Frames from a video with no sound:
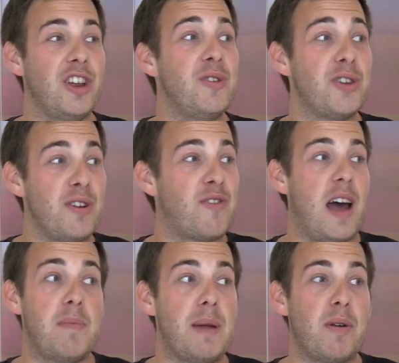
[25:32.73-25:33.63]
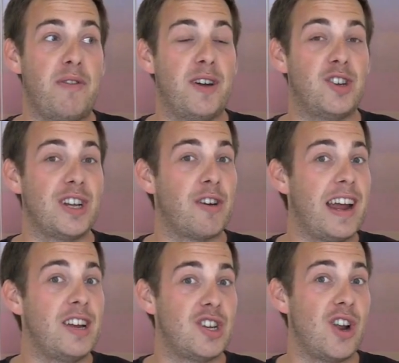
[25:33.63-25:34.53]
You do find people fudging their
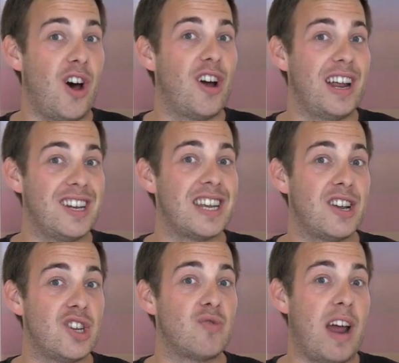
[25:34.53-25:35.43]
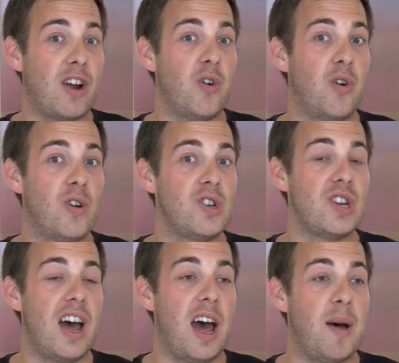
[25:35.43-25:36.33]
ages a lot in census
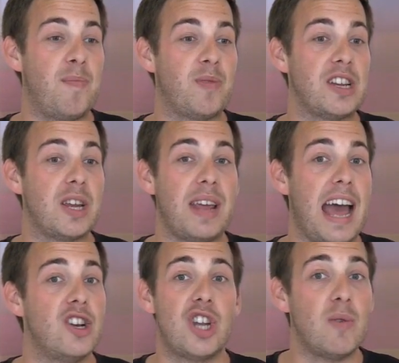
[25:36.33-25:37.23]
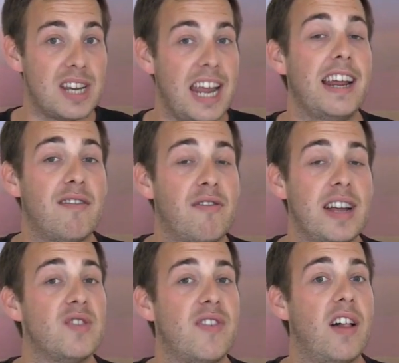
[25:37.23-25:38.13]
records. So yeah, don't take it at
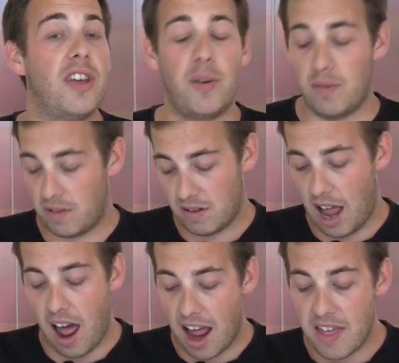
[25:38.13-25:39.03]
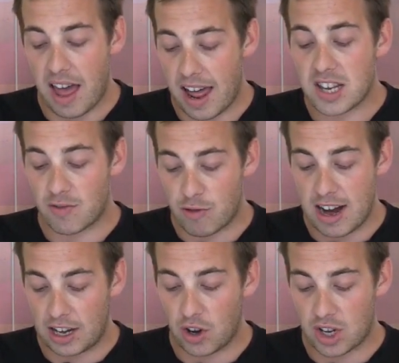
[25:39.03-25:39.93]
face value. That's a
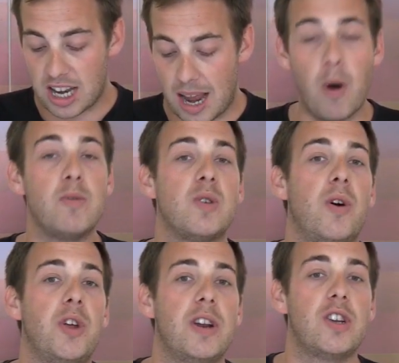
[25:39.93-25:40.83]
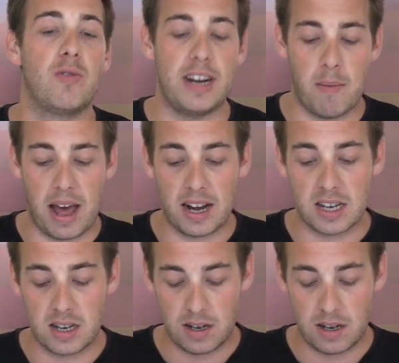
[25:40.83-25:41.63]
really good tip. What was the one you wanted to read out, Max?